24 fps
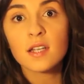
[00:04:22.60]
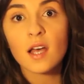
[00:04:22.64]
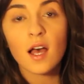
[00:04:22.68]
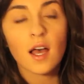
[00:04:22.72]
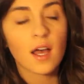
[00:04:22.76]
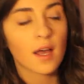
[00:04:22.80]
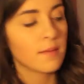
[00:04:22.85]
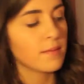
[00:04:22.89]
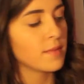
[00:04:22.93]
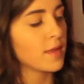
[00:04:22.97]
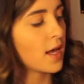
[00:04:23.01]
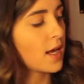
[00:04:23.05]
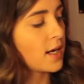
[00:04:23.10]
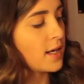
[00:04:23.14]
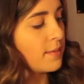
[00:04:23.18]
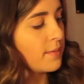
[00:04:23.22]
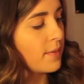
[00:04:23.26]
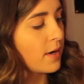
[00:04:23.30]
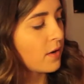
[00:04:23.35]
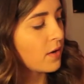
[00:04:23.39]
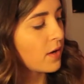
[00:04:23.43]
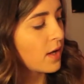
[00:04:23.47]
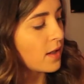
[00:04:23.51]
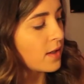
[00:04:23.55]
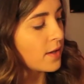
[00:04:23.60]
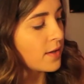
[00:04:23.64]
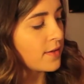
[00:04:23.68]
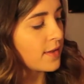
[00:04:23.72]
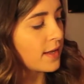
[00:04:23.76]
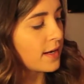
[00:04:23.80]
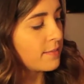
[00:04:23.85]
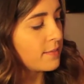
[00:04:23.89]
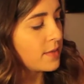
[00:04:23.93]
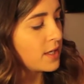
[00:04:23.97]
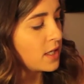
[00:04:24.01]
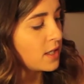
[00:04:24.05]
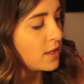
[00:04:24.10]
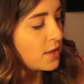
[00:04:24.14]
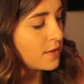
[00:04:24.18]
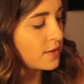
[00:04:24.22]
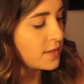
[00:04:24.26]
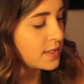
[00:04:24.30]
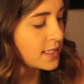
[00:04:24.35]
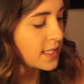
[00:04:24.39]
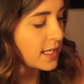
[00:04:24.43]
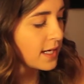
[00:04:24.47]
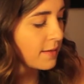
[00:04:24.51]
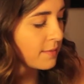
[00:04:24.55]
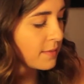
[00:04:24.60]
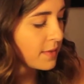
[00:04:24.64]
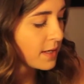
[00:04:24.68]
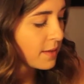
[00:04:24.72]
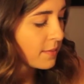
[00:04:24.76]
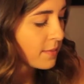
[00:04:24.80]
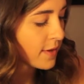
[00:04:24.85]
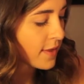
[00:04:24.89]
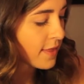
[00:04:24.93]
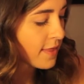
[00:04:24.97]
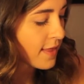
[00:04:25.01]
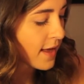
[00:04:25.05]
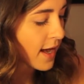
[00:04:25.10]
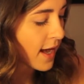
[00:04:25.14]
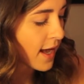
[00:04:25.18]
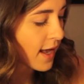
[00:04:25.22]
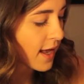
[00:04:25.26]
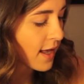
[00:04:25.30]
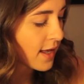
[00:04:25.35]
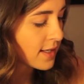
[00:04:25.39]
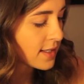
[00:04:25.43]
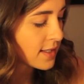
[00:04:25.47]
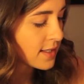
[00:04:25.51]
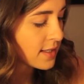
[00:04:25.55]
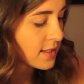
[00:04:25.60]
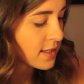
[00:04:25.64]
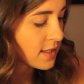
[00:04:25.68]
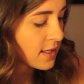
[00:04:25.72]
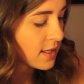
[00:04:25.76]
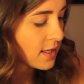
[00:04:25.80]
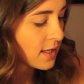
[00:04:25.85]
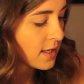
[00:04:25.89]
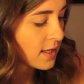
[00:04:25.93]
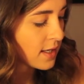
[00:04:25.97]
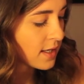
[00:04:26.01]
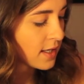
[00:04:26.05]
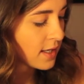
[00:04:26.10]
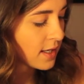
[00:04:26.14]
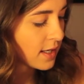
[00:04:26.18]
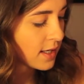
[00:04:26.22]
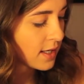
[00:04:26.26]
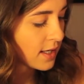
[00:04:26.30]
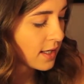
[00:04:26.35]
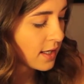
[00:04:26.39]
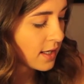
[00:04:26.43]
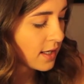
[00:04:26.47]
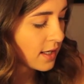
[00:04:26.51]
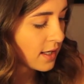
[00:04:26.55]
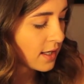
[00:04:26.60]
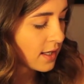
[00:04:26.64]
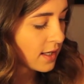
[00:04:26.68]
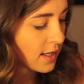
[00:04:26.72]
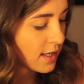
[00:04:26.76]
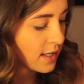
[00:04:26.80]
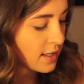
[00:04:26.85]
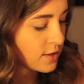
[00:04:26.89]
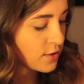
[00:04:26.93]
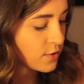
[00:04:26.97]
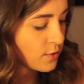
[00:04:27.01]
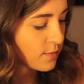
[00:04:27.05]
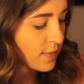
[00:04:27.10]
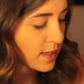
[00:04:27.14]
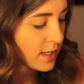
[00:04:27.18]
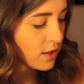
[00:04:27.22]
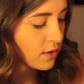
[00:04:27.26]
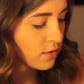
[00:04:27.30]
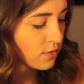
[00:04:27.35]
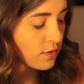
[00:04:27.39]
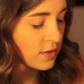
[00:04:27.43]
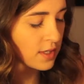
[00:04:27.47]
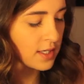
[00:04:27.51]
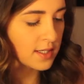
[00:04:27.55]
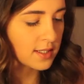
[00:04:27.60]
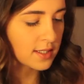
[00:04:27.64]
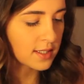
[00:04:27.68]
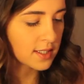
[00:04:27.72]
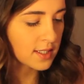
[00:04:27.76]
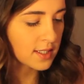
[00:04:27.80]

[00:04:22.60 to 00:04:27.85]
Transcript: the honey brown color that I'm going to use, and I'm going to put that into my crease.